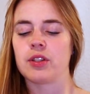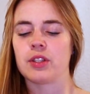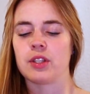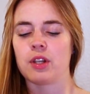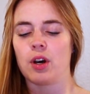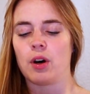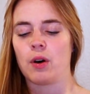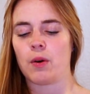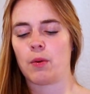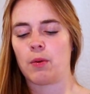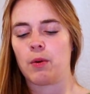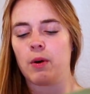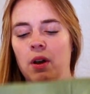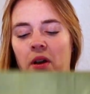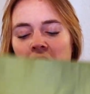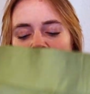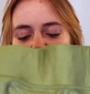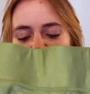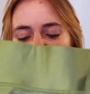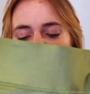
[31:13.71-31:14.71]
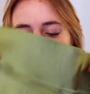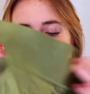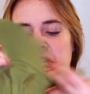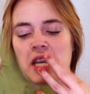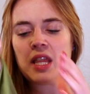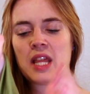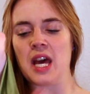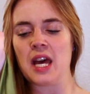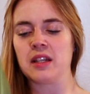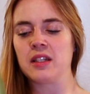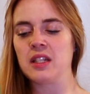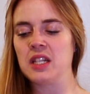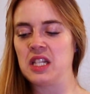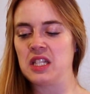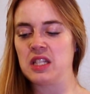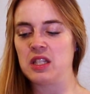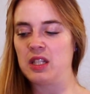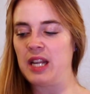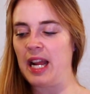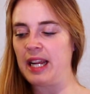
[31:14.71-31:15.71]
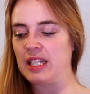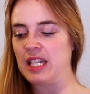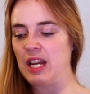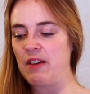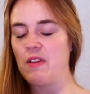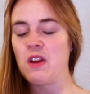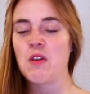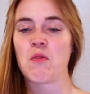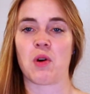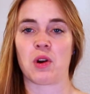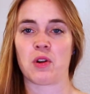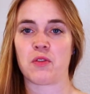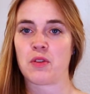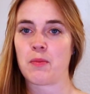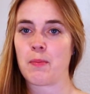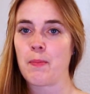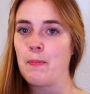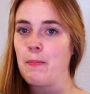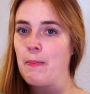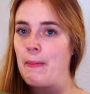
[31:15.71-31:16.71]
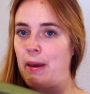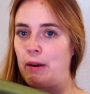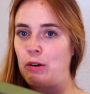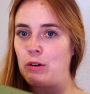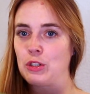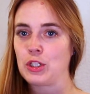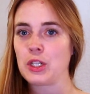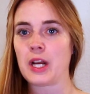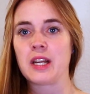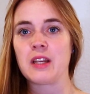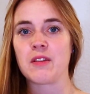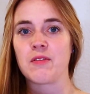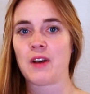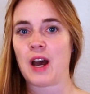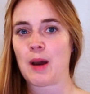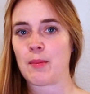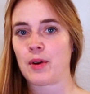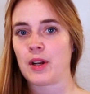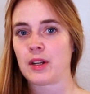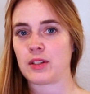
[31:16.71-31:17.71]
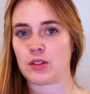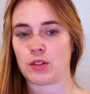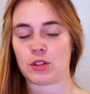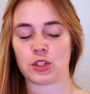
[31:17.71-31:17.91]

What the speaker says: So I will say that it's like definitely one of the better shiny fabrics,